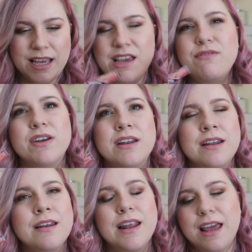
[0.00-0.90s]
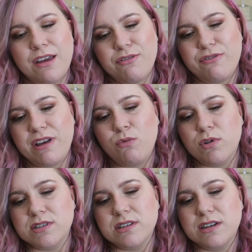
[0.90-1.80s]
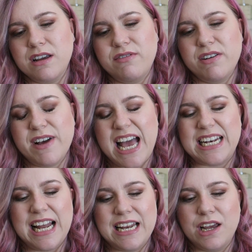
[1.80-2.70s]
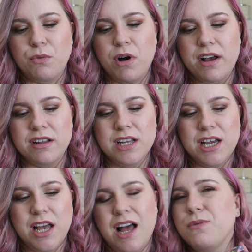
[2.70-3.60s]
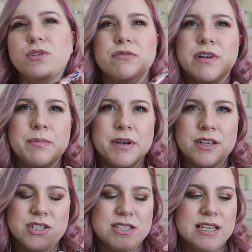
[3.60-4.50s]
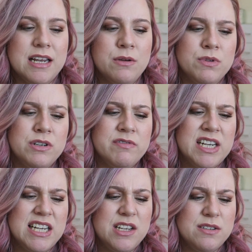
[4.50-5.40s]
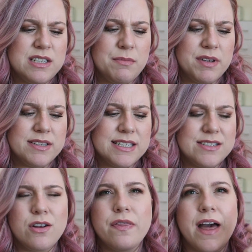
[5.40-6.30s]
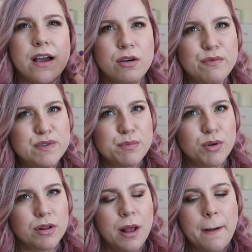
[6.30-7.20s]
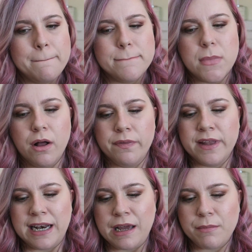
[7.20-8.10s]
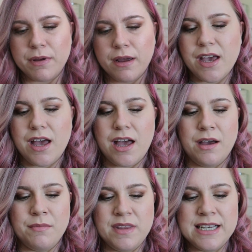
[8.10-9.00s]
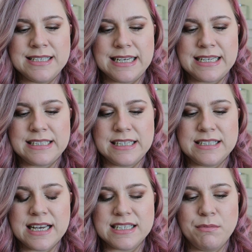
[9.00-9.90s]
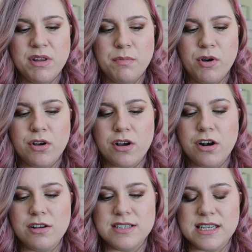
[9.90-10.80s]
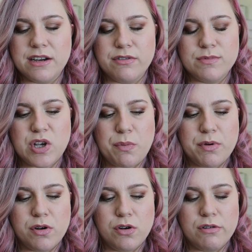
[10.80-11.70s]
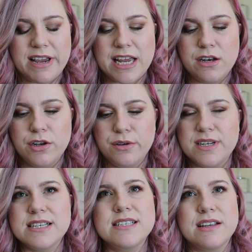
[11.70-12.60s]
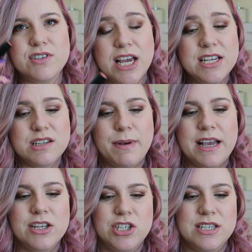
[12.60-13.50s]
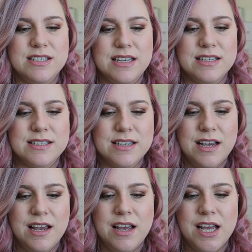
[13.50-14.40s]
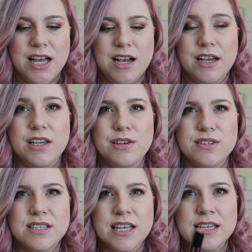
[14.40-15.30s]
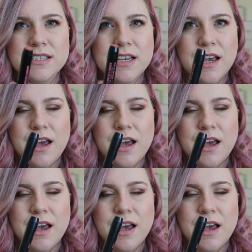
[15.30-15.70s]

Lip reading: even if I hadn't had it a while, I wouldn't repurchase it and I wouldn't really use it because it's not that comfortable on the lip. This is the Sexy Mother Pucker Gloss Stick from Soap & Glory in Nudist. They've changed the packaging since I used this.